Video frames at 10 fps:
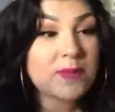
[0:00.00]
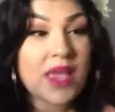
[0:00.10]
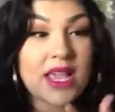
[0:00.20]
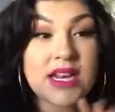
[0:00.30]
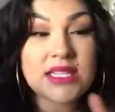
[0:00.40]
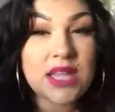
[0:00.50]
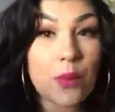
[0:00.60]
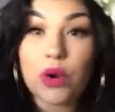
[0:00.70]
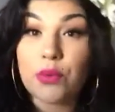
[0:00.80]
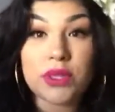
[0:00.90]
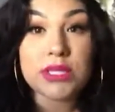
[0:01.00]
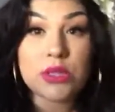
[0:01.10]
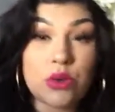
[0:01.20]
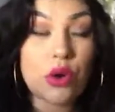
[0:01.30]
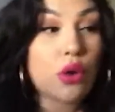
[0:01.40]
Spanking does not work with
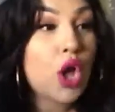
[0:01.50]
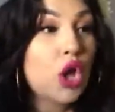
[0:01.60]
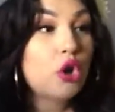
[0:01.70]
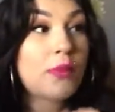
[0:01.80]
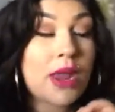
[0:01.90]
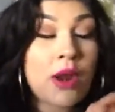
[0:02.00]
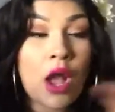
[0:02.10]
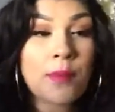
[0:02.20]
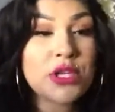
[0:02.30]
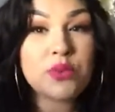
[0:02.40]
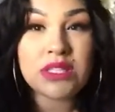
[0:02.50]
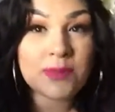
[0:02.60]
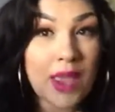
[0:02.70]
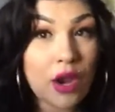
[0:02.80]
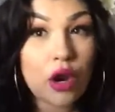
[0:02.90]
this little girl. No matter how much we
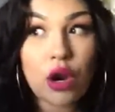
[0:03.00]
spank